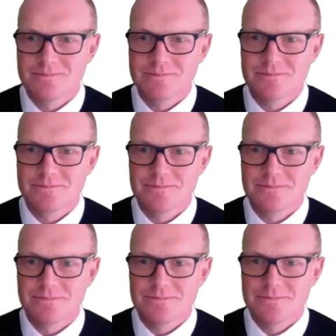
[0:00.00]

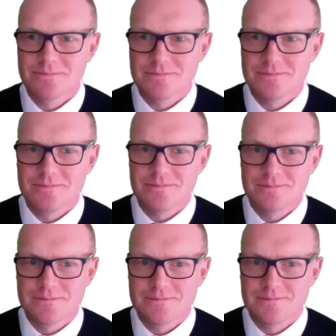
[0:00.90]

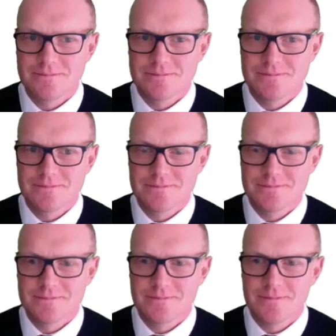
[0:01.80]

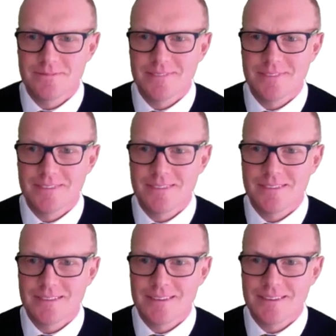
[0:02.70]

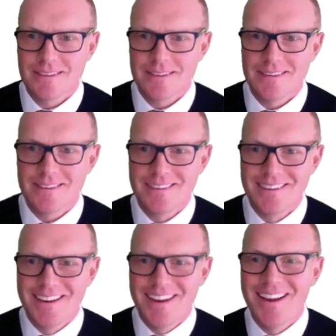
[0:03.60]

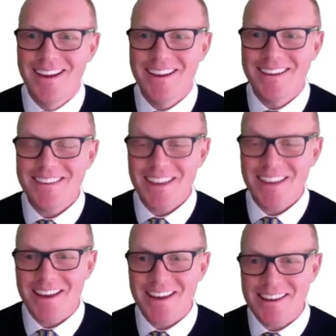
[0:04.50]

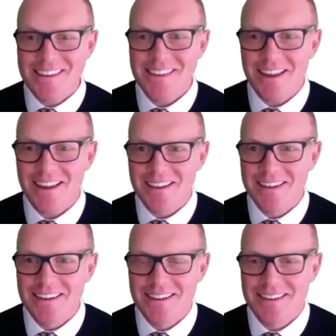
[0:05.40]

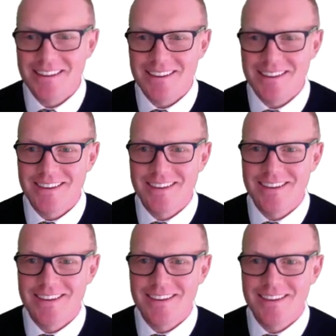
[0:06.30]

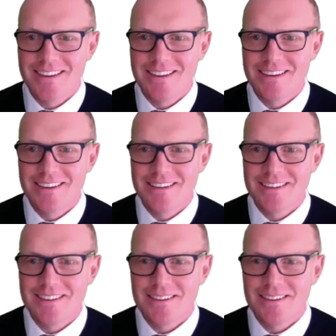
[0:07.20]
The person shown says nothing.